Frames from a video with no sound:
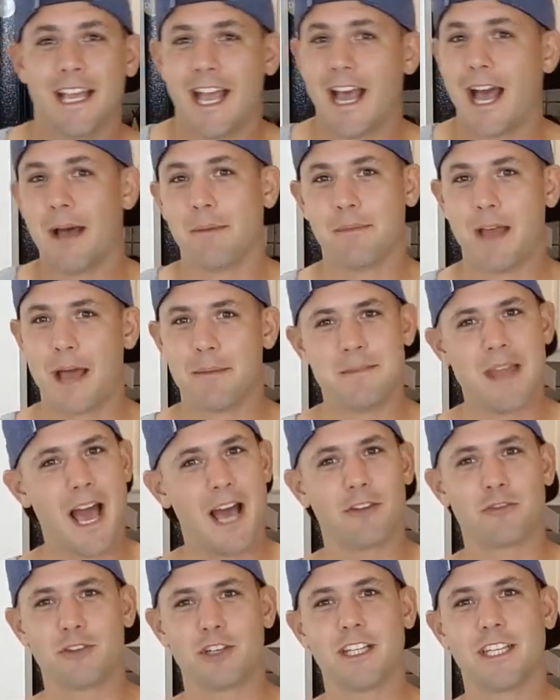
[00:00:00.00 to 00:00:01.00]
I'm
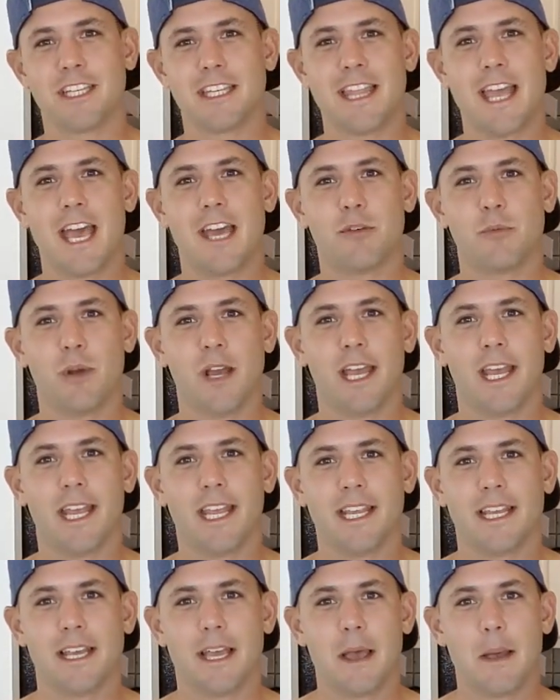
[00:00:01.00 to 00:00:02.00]
not really that way,